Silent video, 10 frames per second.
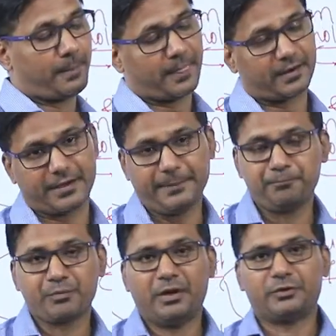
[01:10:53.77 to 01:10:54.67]
right?
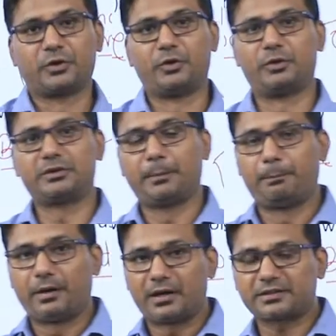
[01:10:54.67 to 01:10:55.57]
So the
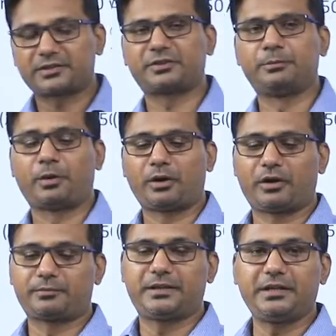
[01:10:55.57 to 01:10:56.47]
birth symbol
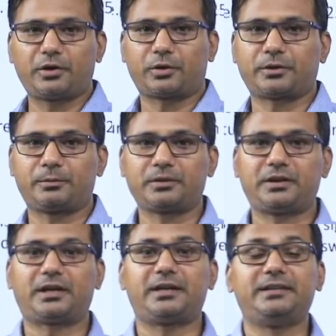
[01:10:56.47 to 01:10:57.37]
of the Gautam
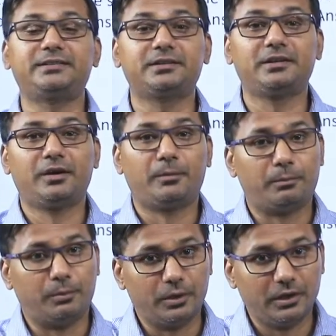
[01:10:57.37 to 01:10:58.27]
Buddha is
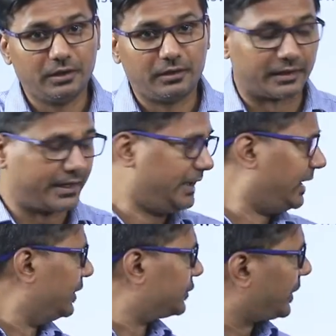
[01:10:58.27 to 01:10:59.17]
bull, right?
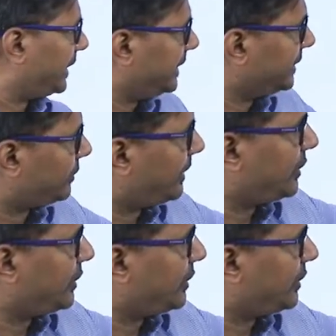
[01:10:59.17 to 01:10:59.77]
So in this way, you